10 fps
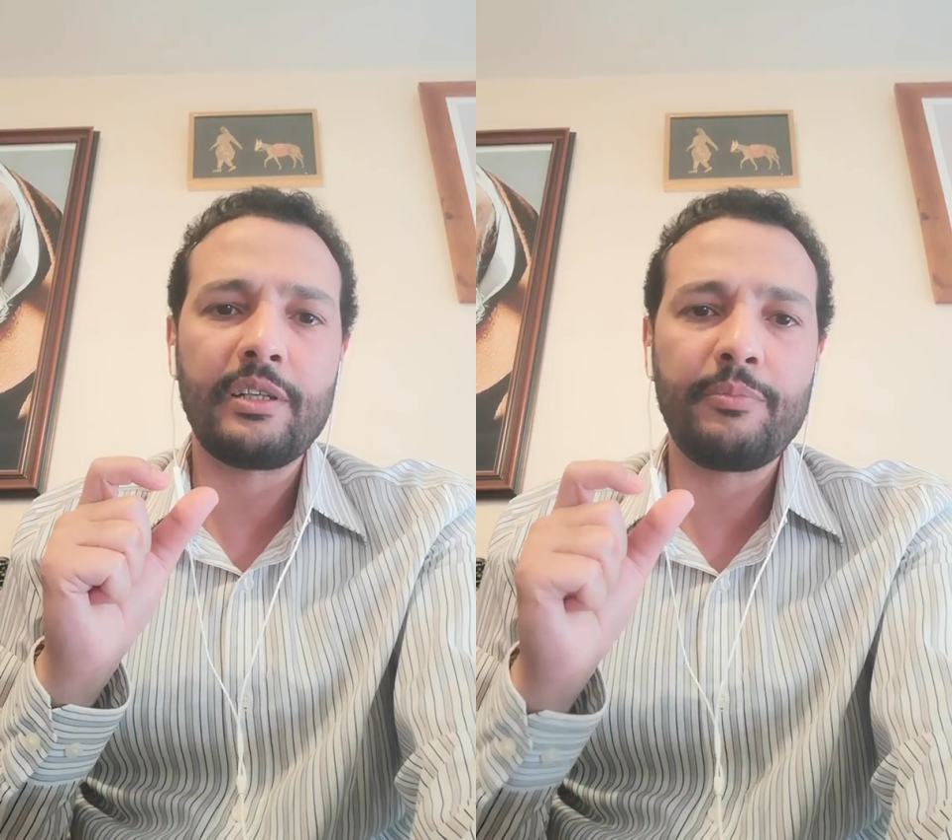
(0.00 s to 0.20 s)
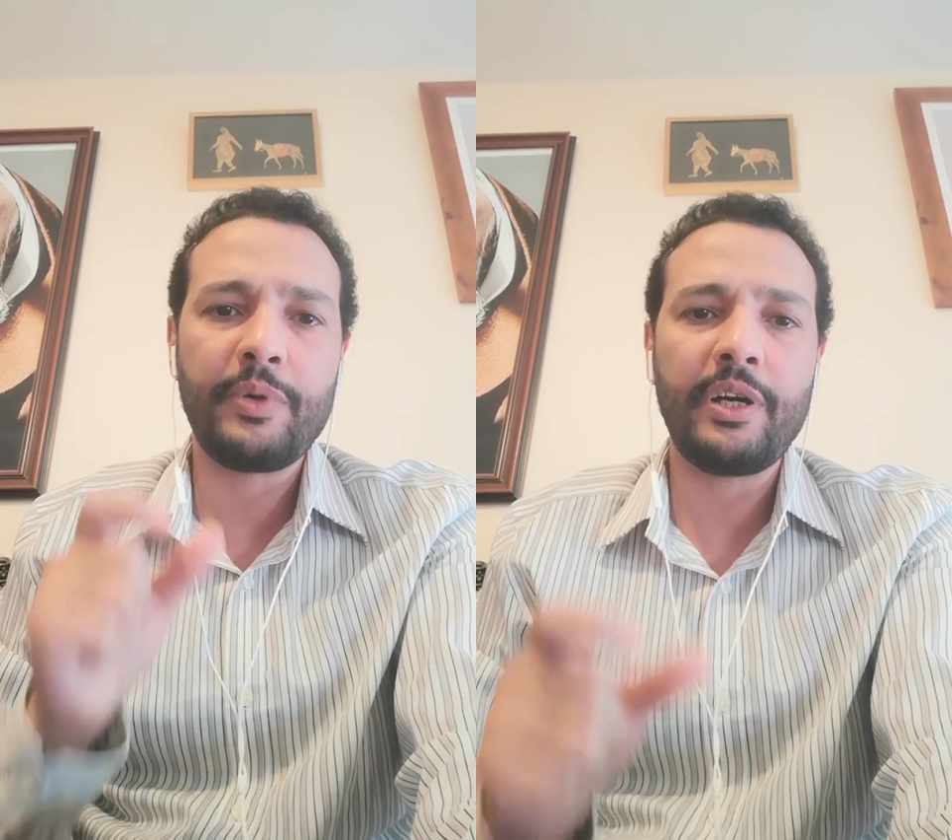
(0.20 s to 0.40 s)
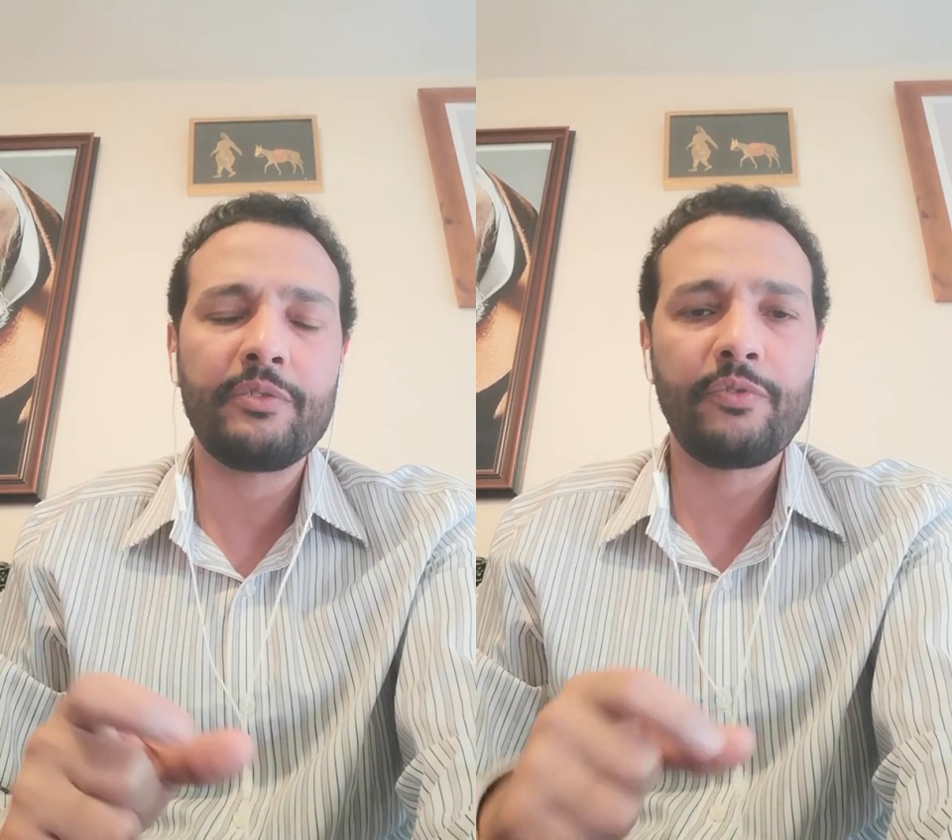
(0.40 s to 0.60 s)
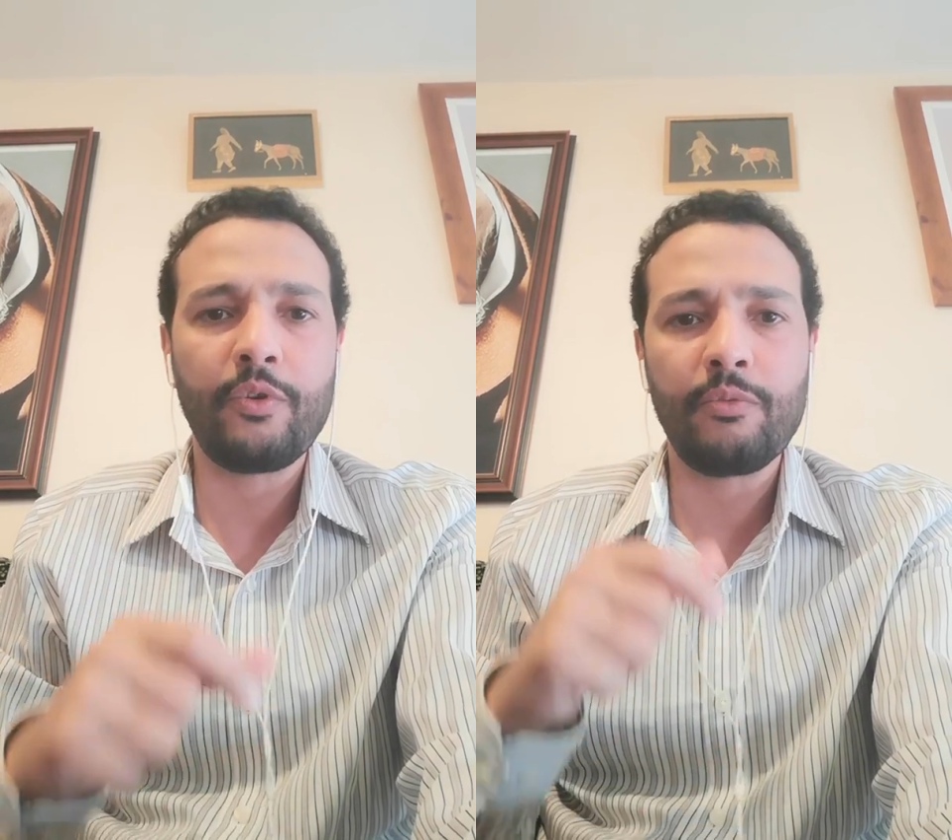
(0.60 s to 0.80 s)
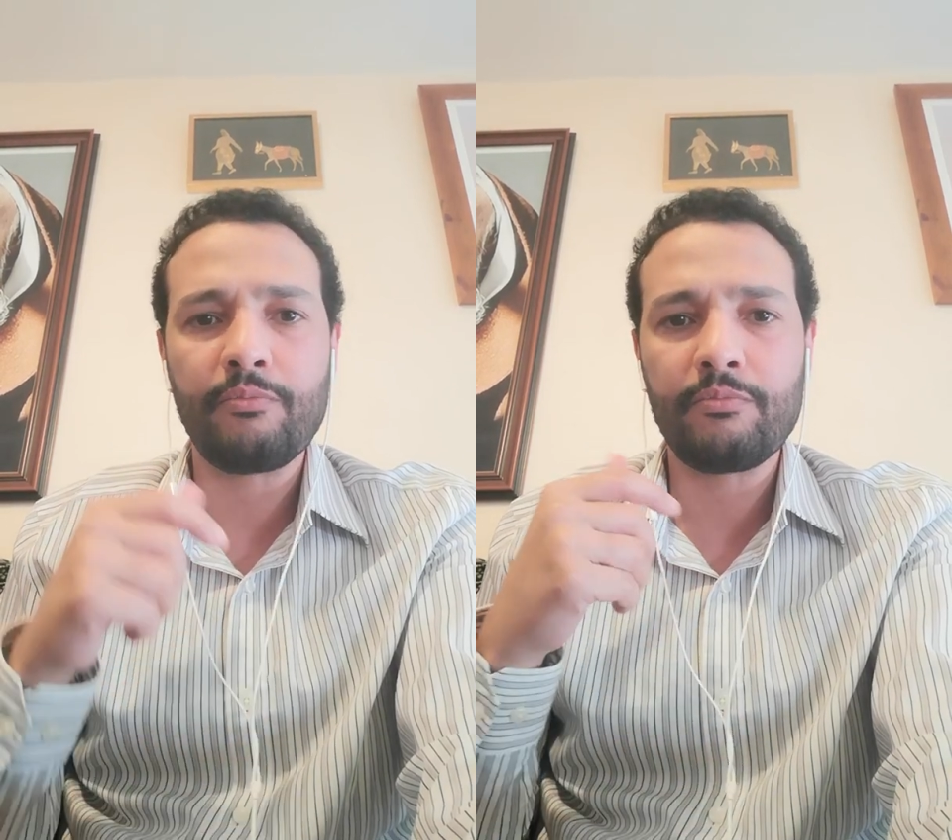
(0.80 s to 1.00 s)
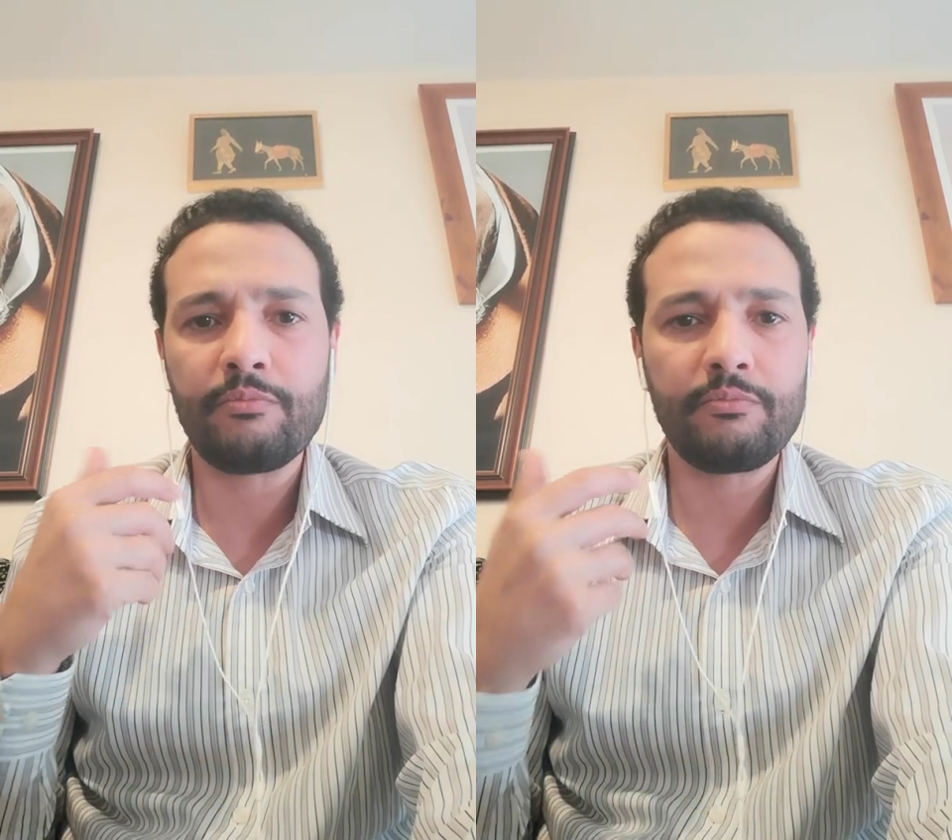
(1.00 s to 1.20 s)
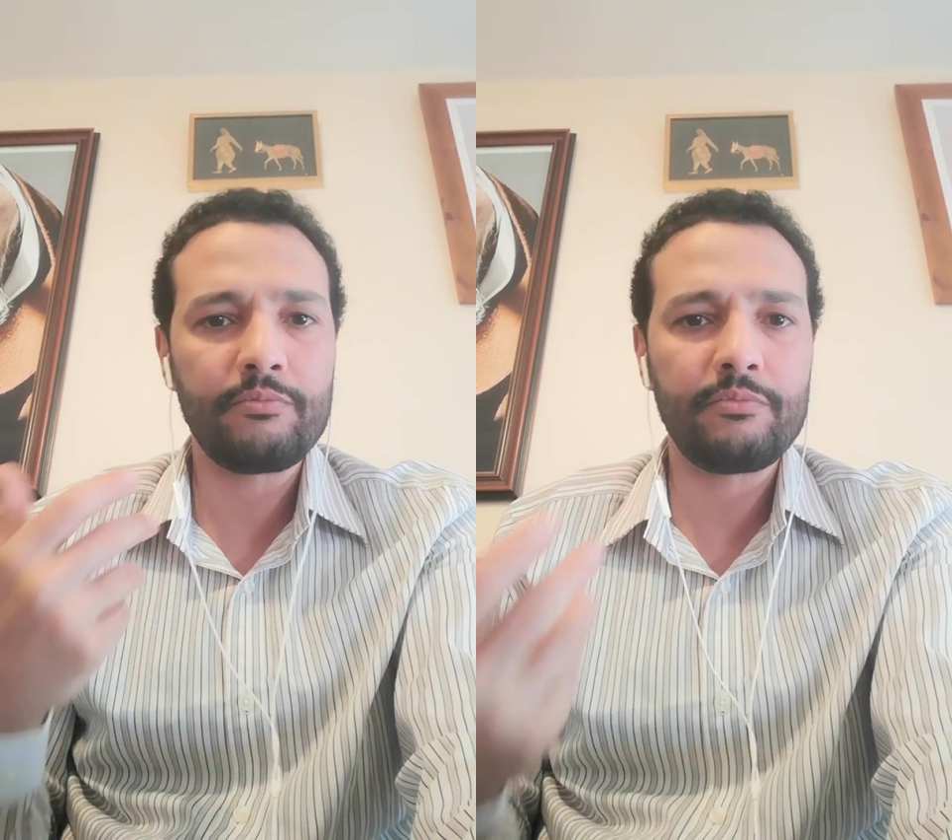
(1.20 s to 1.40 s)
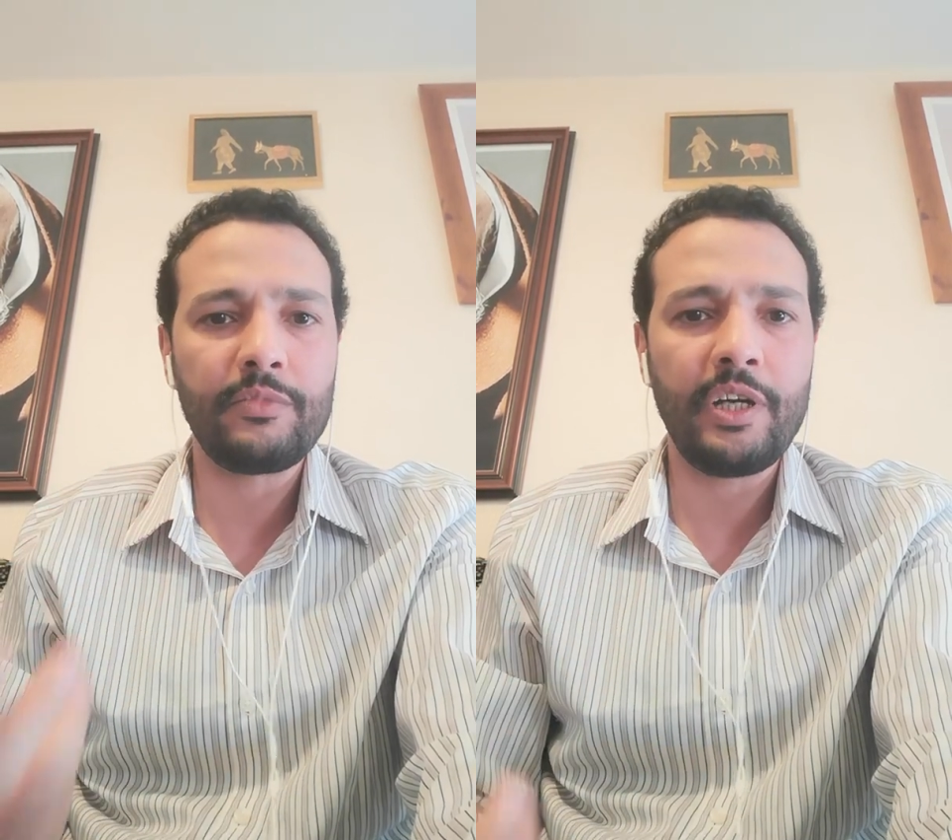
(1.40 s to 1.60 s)
apart from
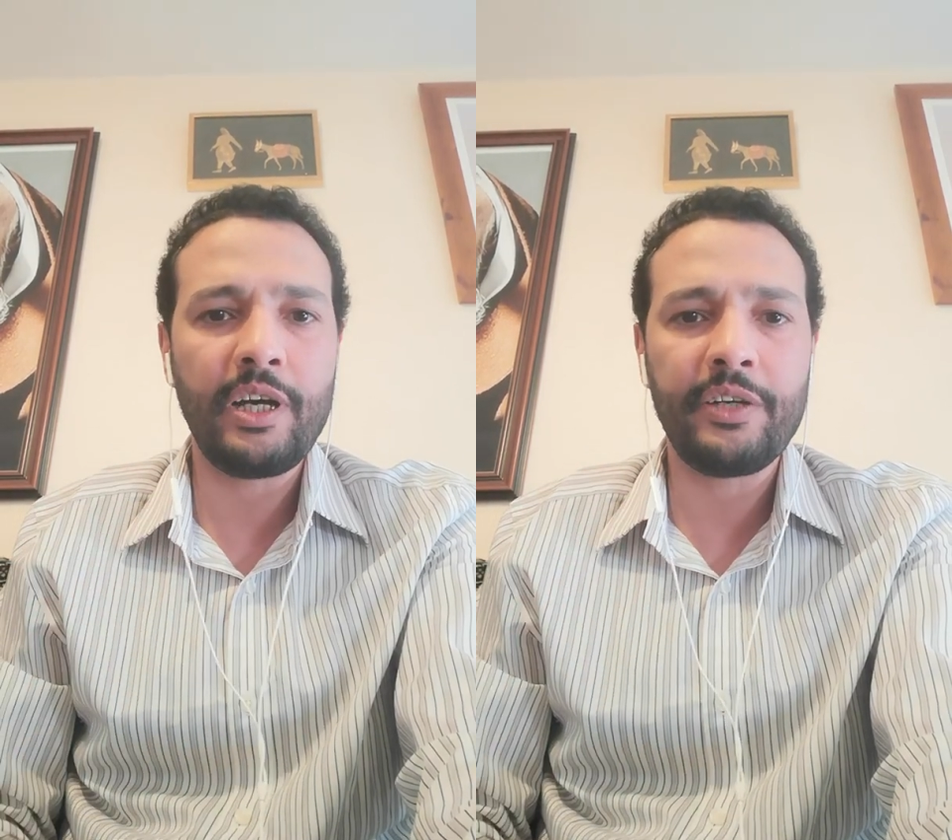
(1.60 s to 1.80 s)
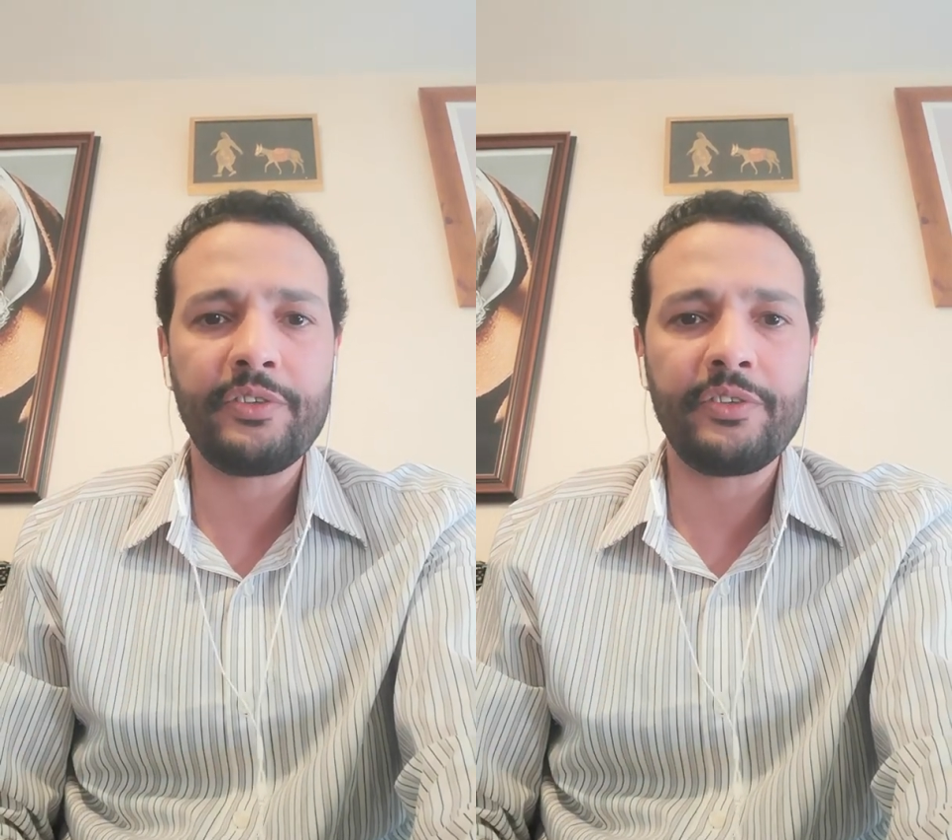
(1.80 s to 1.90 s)
heart